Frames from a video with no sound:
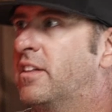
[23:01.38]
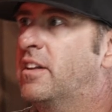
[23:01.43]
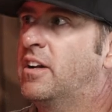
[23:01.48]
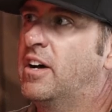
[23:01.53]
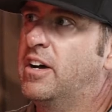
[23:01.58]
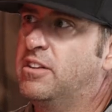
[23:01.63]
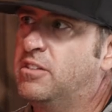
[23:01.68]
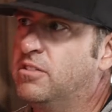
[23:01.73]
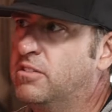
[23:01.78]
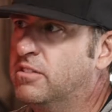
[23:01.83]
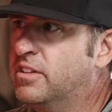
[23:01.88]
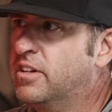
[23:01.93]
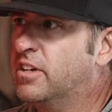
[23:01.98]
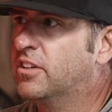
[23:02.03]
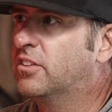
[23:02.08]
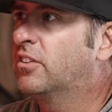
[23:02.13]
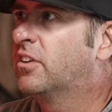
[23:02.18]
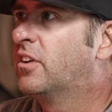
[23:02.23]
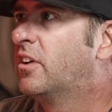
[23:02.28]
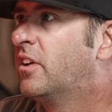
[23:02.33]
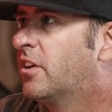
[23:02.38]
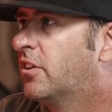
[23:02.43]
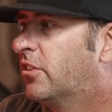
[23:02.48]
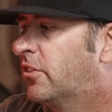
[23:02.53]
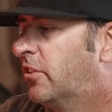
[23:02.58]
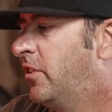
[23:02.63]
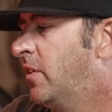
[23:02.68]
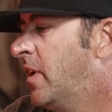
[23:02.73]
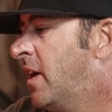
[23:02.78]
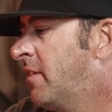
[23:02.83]
then I do this.
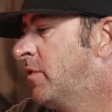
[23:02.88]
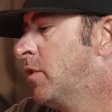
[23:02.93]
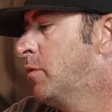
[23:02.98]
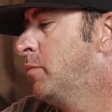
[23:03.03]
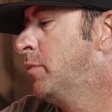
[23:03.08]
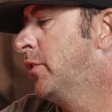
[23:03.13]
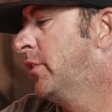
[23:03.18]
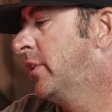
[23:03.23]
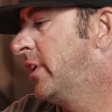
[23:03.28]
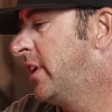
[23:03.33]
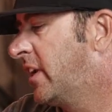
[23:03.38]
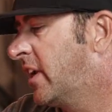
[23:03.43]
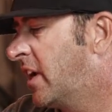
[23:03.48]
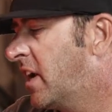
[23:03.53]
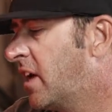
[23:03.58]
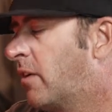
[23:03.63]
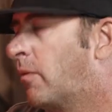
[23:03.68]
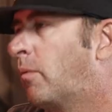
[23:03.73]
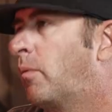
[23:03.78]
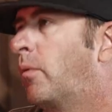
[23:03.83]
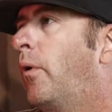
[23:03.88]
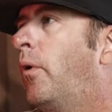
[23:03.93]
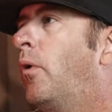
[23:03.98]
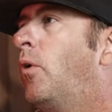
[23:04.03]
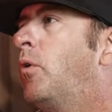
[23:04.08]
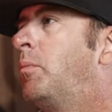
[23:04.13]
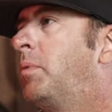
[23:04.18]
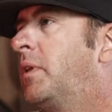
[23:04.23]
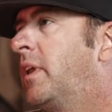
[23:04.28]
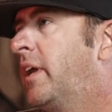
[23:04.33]
So you have the ability to kind of
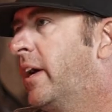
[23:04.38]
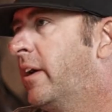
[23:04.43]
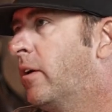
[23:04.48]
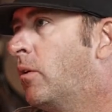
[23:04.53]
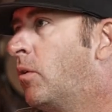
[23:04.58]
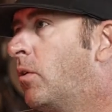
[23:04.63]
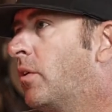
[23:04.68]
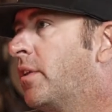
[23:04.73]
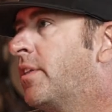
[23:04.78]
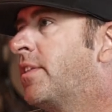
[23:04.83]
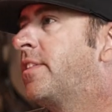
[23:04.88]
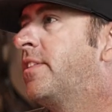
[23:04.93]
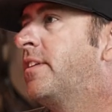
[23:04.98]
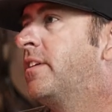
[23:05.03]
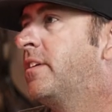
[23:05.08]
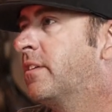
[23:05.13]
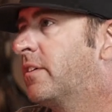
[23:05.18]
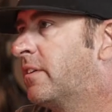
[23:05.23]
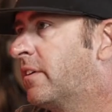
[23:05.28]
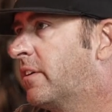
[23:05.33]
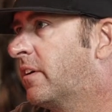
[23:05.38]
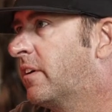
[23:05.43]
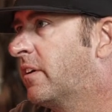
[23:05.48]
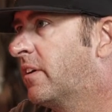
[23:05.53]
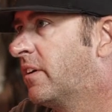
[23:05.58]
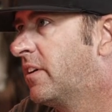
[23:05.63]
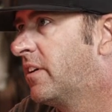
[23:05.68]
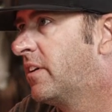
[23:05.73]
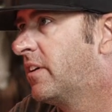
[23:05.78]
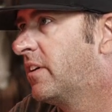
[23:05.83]
role play a whole theater
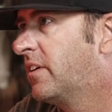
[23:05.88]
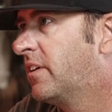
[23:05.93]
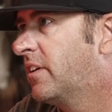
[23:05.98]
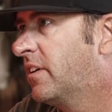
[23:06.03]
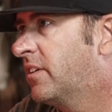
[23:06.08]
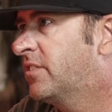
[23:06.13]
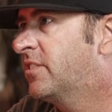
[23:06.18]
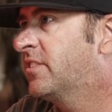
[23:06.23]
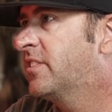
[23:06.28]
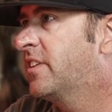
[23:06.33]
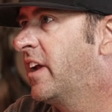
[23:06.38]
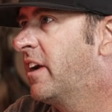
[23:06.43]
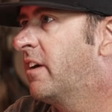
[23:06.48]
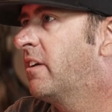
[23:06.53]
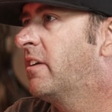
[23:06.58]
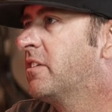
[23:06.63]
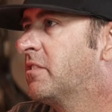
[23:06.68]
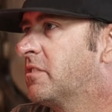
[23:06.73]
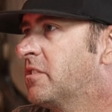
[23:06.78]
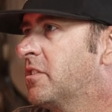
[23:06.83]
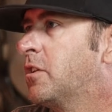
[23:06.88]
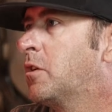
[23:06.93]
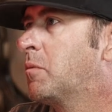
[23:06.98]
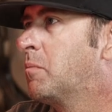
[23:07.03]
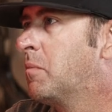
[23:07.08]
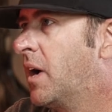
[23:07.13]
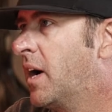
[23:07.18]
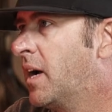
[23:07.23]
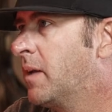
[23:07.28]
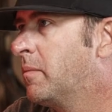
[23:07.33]
of scenarios in your
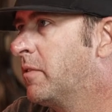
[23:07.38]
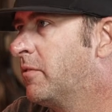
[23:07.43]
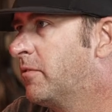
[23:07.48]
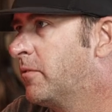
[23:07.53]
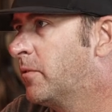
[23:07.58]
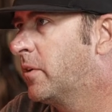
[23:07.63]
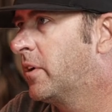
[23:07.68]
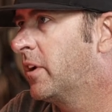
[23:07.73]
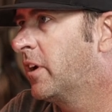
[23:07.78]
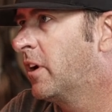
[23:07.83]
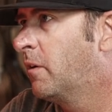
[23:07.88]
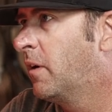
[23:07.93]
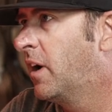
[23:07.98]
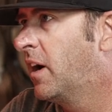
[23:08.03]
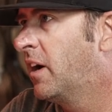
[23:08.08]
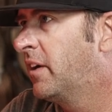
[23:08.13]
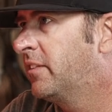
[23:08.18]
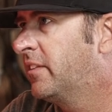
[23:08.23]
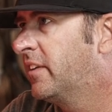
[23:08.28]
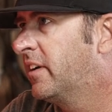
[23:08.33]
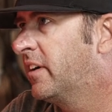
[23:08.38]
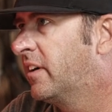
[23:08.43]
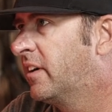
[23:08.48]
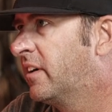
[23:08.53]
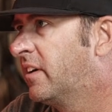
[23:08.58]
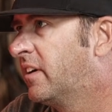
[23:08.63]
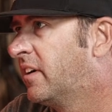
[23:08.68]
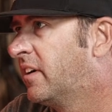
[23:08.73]
mind before you go out there.